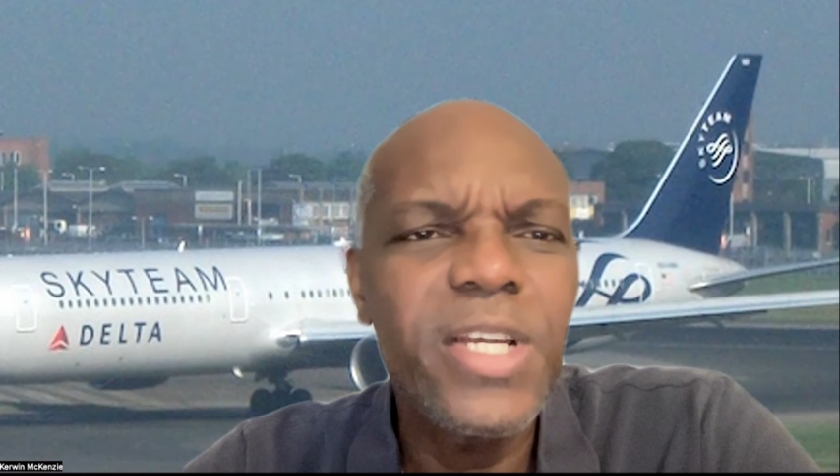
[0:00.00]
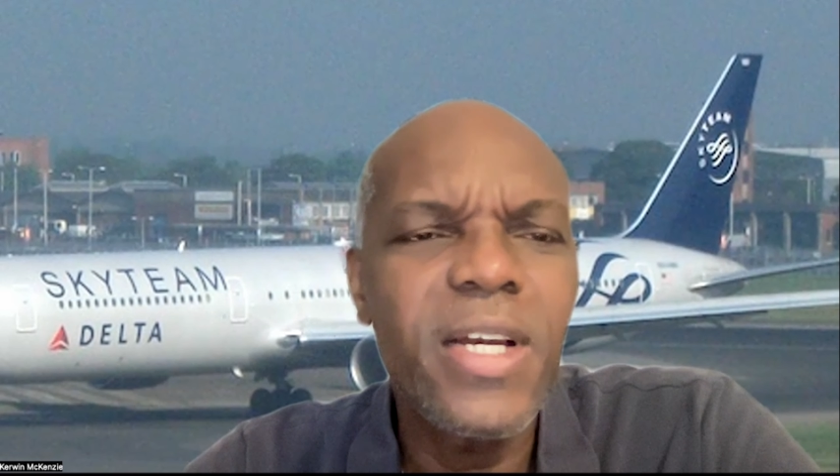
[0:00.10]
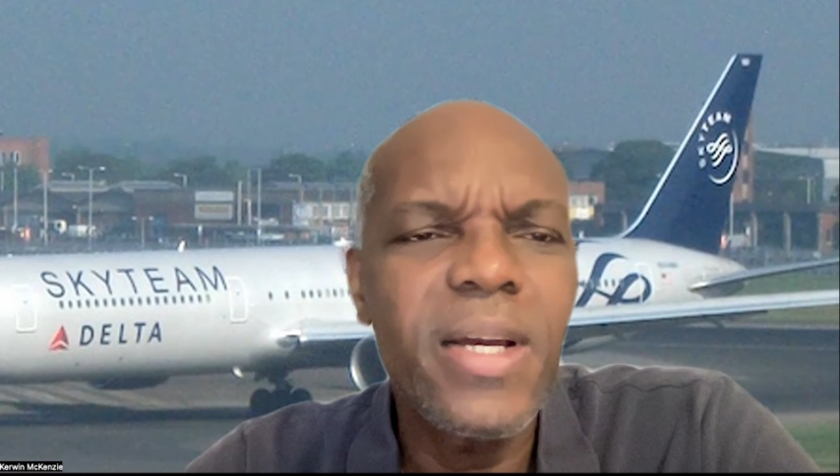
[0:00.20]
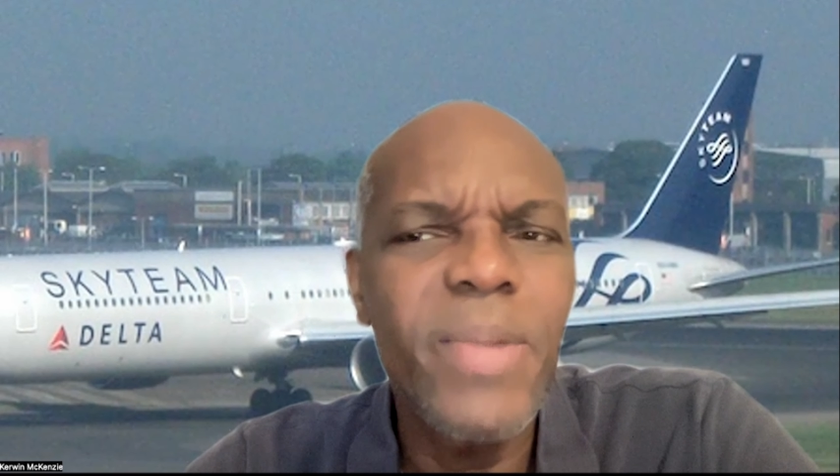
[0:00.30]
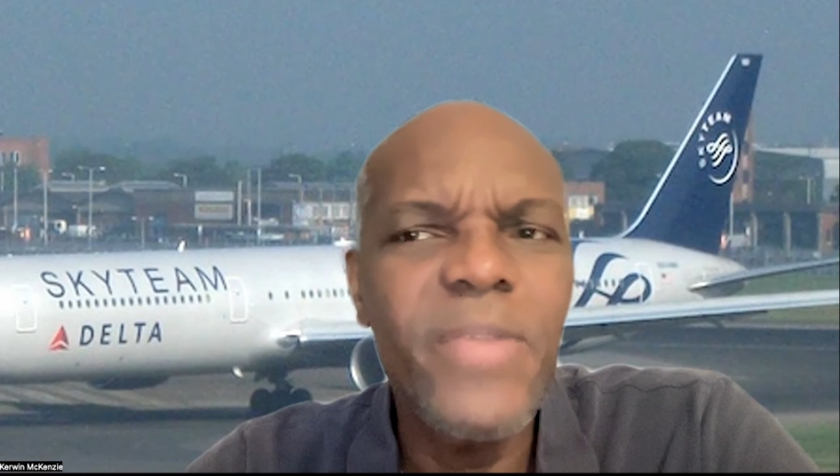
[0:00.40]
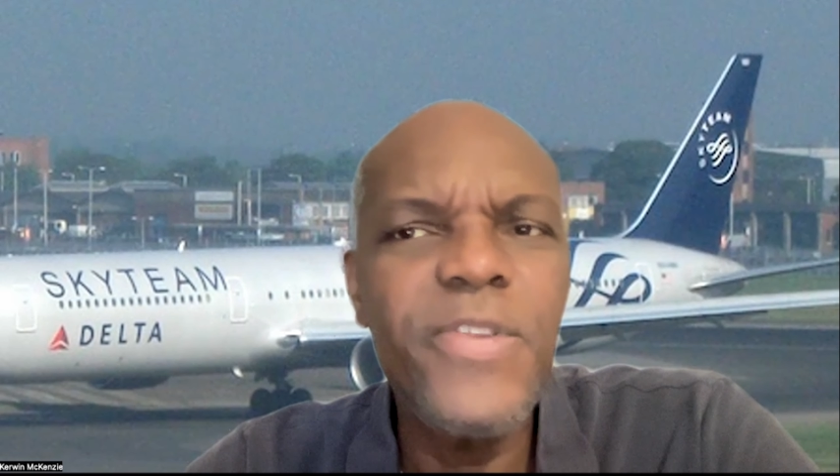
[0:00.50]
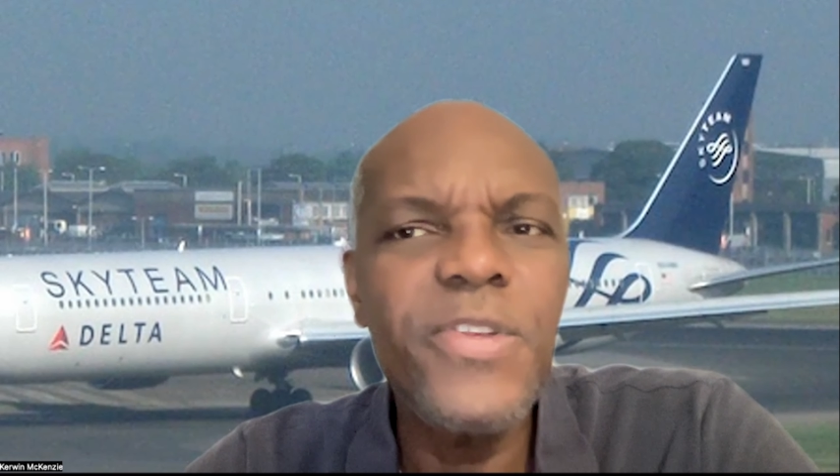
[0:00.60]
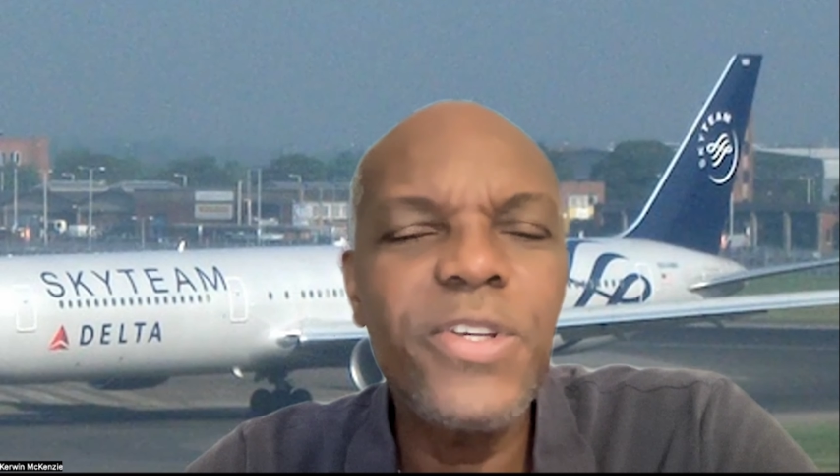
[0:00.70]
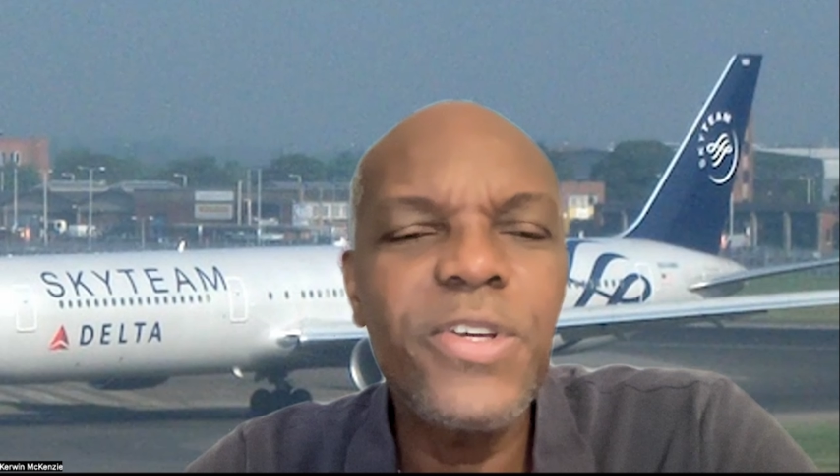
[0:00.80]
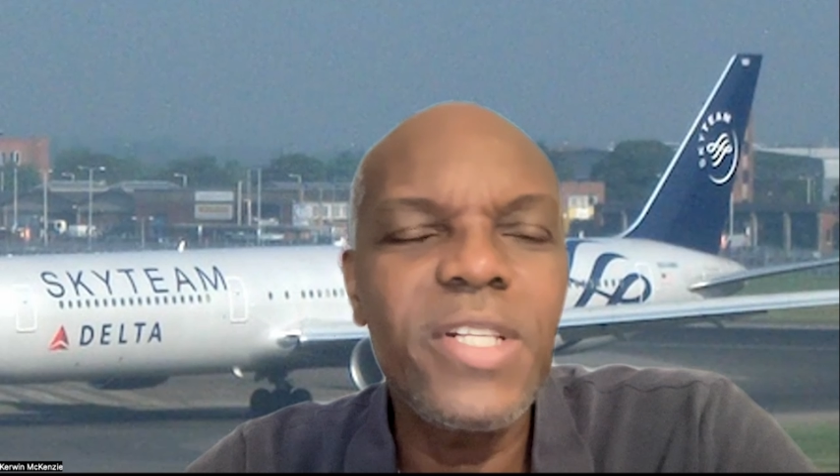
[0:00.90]
If you
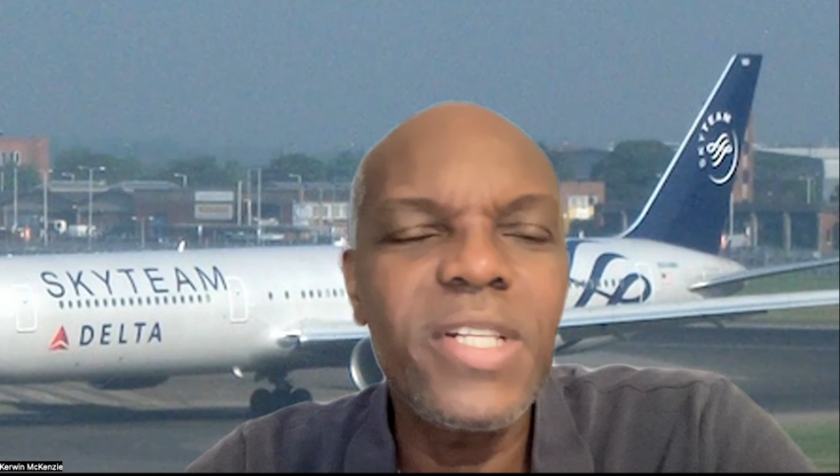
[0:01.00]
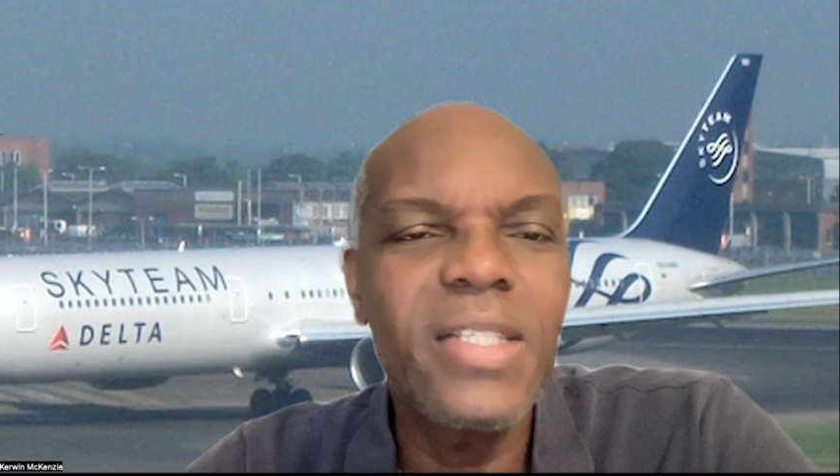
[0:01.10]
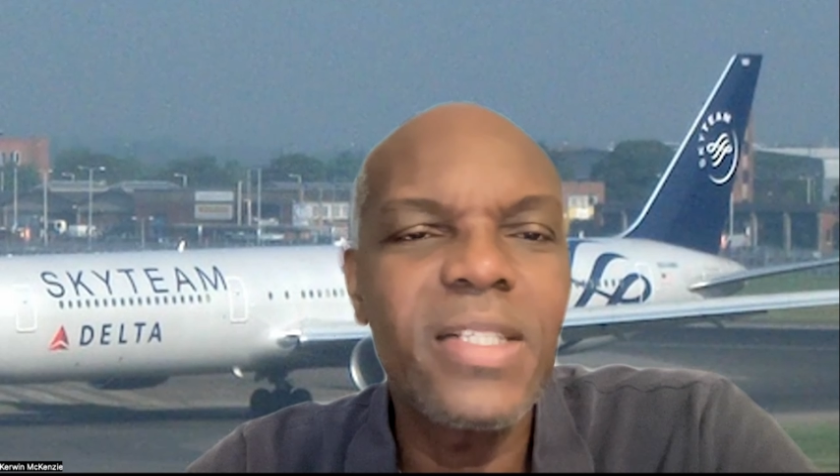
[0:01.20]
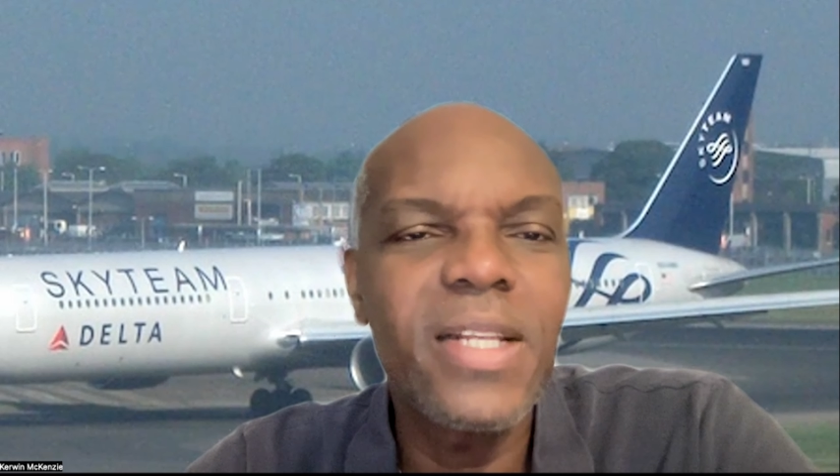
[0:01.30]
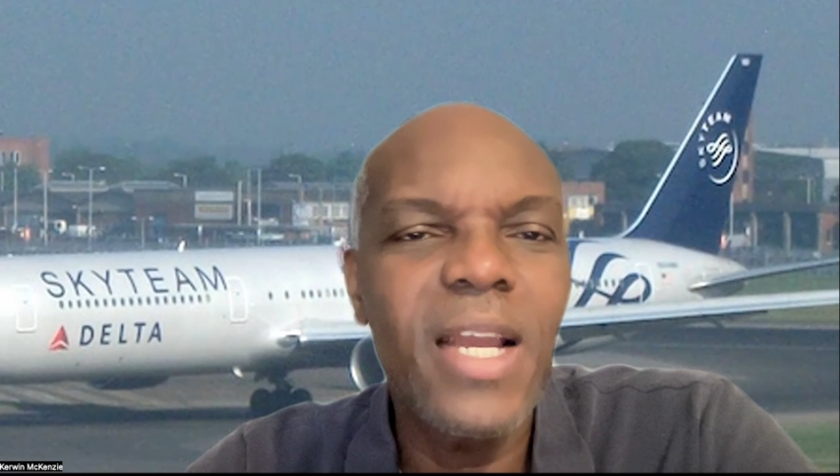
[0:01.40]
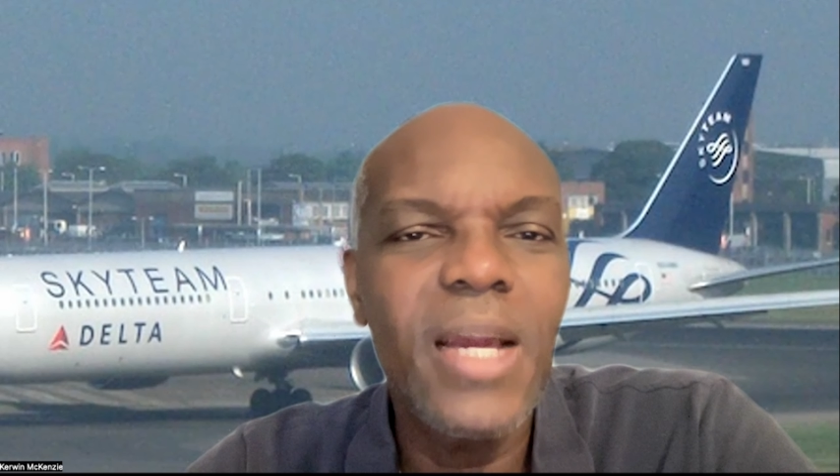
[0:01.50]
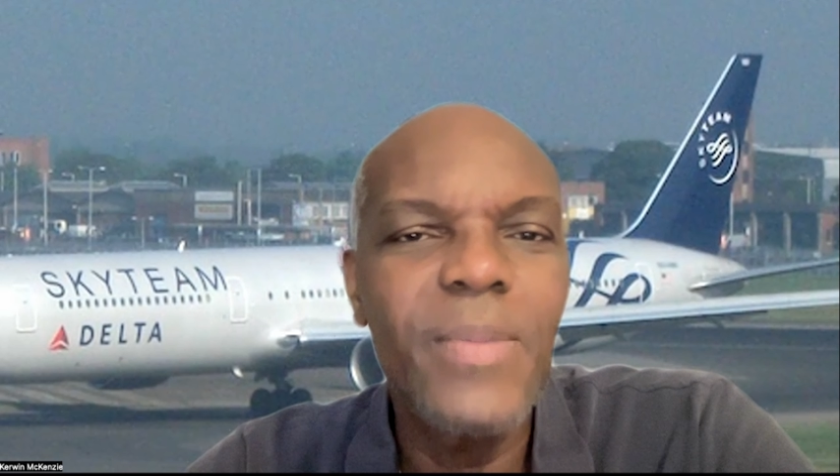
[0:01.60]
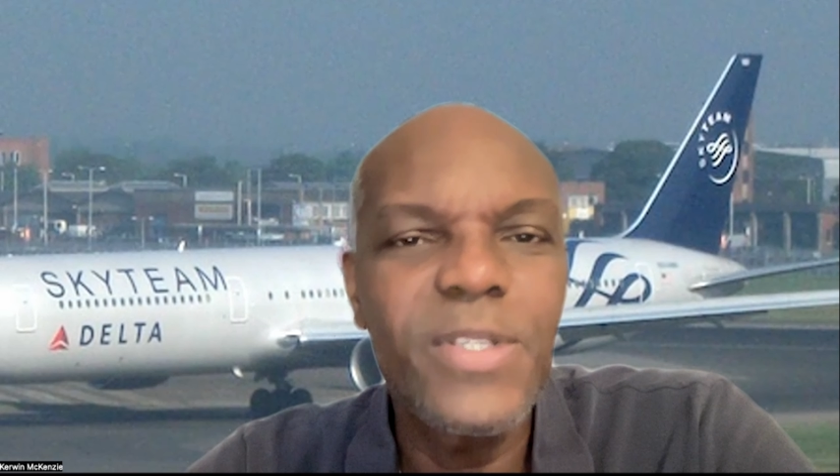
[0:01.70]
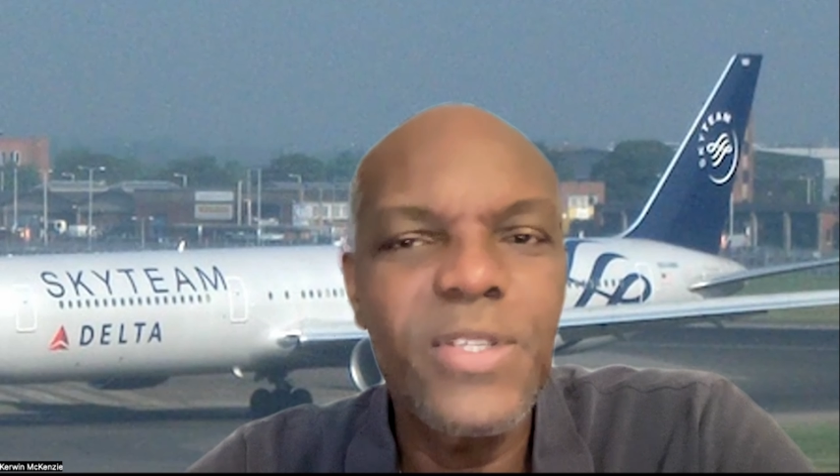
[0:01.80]
just go to delta.com